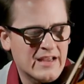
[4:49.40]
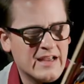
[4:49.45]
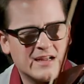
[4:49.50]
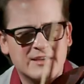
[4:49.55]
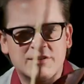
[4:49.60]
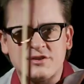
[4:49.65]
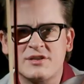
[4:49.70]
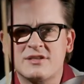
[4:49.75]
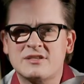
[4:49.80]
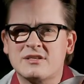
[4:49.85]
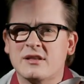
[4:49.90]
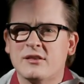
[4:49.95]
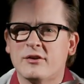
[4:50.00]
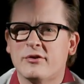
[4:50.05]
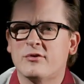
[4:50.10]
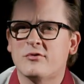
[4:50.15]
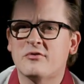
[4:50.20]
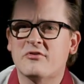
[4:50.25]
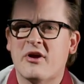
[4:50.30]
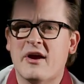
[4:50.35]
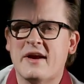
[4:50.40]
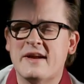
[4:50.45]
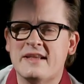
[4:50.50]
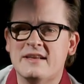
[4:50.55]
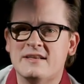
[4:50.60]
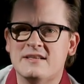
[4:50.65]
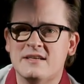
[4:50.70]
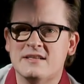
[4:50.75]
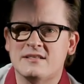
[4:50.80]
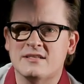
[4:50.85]
It's just a little tiny
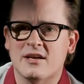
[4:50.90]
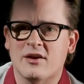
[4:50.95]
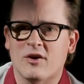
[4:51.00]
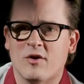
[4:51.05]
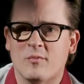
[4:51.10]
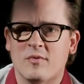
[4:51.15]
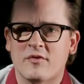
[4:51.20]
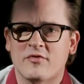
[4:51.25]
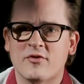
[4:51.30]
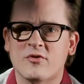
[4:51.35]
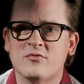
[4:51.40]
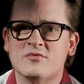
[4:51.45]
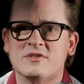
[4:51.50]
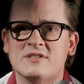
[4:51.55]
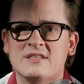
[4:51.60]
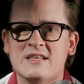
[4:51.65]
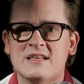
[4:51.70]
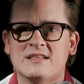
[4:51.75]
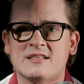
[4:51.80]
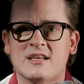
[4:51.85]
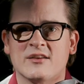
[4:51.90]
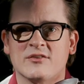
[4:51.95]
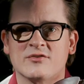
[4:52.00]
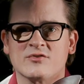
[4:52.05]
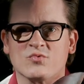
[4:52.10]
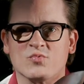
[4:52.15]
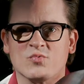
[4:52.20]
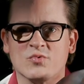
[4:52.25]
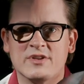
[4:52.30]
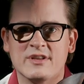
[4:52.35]
detail, but those
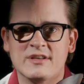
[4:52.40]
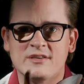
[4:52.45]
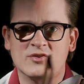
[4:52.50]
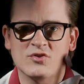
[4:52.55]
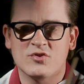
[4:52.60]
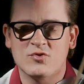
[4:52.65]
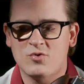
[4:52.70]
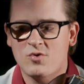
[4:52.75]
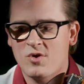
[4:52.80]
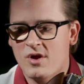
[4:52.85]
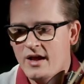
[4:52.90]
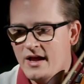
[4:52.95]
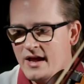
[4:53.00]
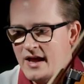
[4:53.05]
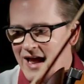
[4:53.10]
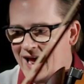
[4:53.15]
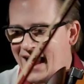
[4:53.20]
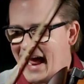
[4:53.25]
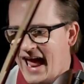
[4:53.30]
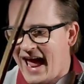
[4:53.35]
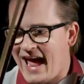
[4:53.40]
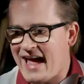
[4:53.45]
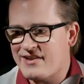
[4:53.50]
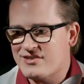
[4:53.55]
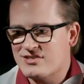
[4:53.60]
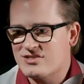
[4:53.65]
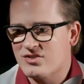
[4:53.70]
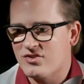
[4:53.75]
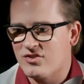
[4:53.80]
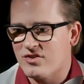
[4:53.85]
details really do
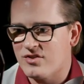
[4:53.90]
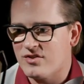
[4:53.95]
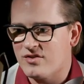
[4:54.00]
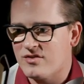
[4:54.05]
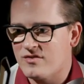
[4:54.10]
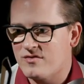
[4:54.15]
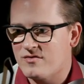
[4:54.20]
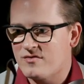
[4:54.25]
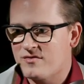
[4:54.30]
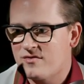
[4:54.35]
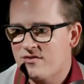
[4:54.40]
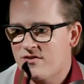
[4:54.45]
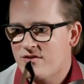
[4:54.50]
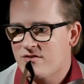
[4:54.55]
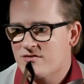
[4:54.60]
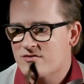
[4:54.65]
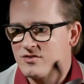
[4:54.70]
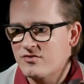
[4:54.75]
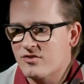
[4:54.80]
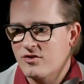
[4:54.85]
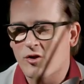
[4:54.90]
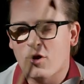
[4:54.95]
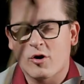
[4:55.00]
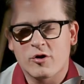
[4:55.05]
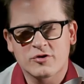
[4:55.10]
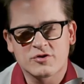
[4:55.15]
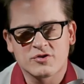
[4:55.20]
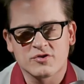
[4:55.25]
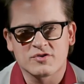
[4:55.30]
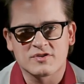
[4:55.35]
add to the to the
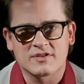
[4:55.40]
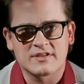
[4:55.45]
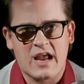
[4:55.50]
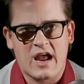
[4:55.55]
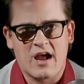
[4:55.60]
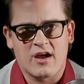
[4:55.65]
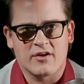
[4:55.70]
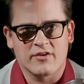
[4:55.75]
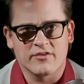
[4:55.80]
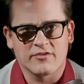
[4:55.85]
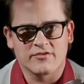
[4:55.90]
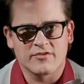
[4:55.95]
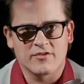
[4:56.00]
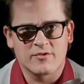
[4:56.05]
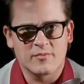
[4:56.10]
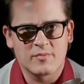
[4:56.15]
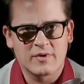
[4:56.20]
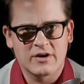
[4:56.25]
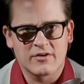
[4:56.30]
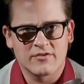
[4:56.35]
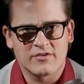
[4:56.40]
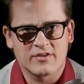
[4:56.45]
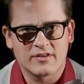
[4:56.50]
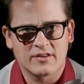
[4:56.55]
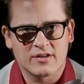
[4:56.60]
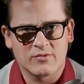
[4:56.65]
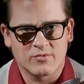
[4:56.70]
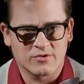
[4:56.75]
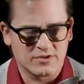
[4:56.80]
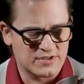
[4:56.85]
larger sound, the bigger thing
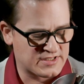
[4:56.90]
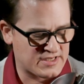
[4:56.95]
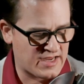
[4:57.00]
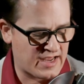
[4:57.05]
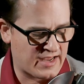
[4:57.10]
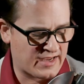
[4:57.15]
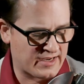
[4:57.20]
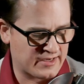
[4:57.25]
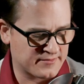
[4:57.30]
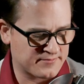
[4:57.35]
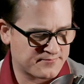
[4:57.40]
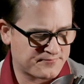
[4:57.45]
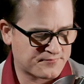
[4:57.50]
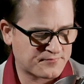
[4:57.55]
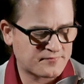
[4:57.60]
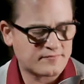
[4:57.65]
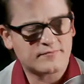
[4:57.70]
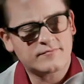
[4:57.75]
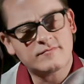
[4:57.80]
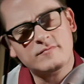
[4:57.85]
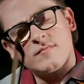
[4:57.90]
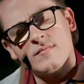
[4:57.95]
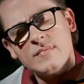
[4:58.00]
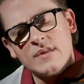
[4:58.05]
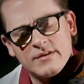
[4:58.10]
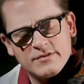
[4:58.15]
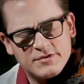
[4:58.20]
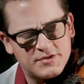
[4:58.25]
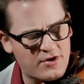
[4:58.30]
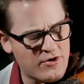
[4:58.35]
that we're saying.
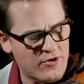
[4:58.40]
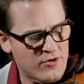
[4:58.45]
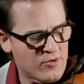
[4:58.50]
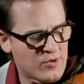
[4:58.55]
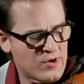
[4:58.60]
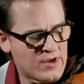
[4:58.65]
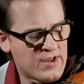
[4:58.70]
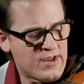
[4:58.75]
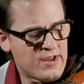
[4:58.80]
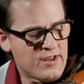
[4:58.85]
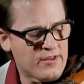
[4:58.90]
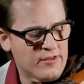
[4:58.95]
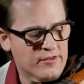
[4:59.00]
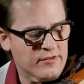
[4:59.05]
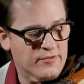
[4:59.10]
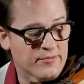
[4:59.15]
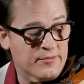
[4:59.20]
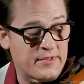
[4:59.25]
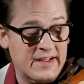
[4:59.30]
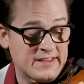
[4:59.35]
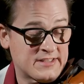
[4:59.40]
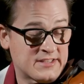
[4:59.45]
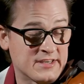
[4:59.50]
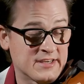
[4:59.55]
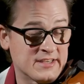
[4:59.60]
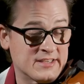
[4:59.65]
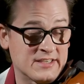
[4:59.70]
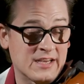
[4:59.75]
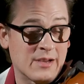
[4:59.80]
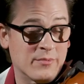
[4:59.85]
So That's an
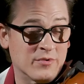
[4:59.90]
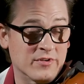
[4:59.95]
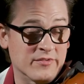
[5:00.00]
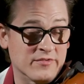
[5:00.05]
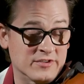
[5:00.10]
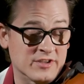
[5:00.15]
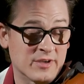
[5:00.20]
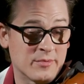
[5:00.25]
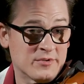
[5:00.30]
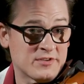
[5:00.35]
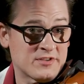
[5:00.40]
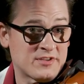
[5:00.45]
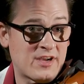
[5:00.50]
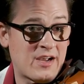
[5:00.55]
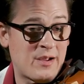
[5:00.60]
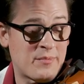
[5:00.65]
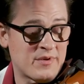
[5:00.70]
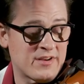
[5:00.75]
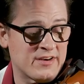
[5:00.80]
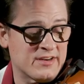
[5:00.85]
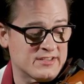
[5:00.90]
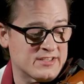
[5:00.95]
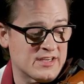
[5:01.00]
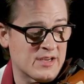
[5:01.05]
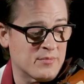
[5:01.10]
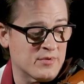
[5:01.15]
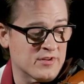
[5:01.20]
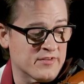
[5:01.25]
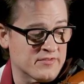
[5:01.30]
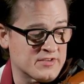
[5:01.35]
example of a double stop, an
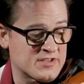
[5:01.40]
example of a